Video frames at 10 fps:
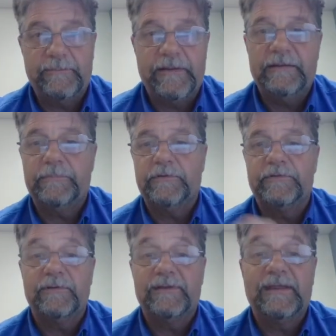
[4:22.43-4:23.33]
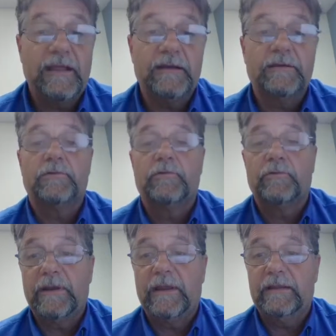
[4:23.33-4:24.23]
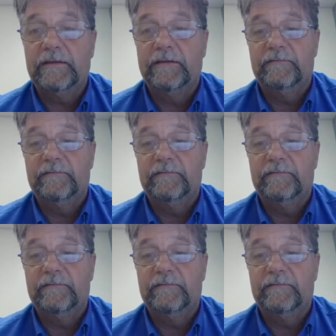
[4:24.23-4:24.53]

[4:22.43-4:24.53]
paper. So get creative.